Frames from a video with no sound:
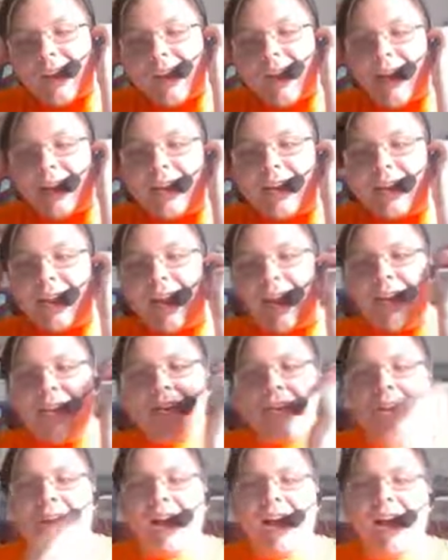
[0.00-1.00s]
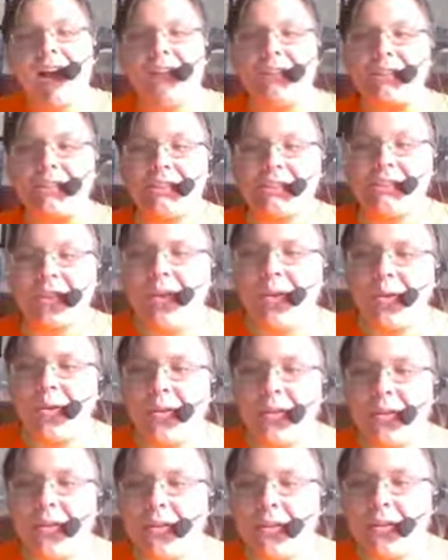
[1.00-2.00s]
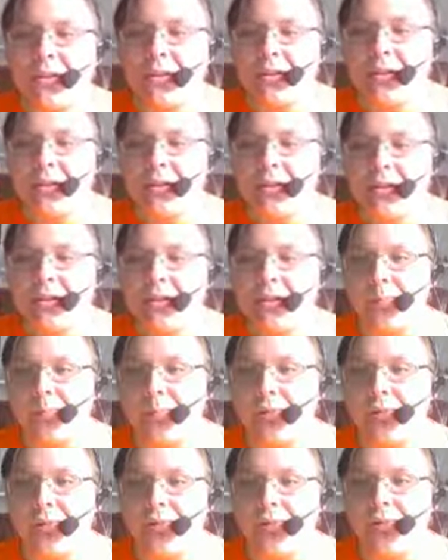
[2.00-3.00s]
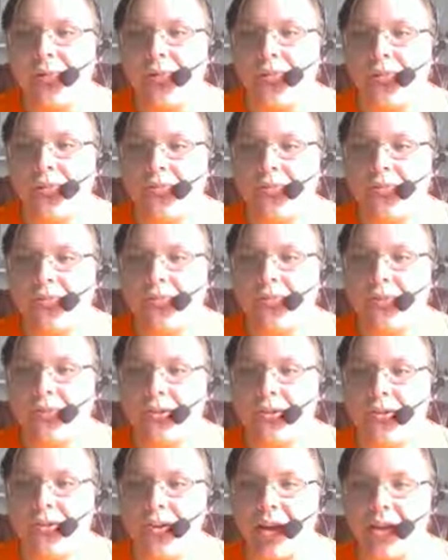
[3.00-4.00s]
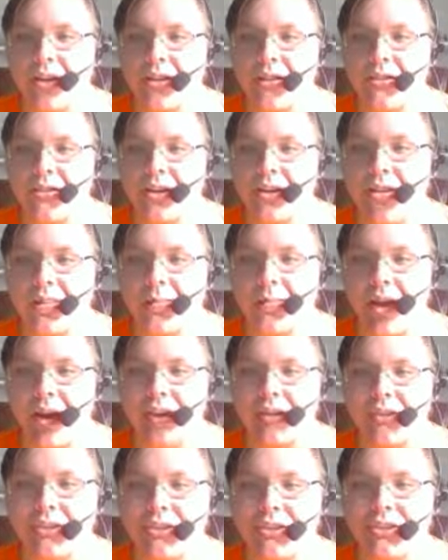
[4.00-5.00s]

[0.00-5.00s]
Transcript: And now I show you the proof you like so much.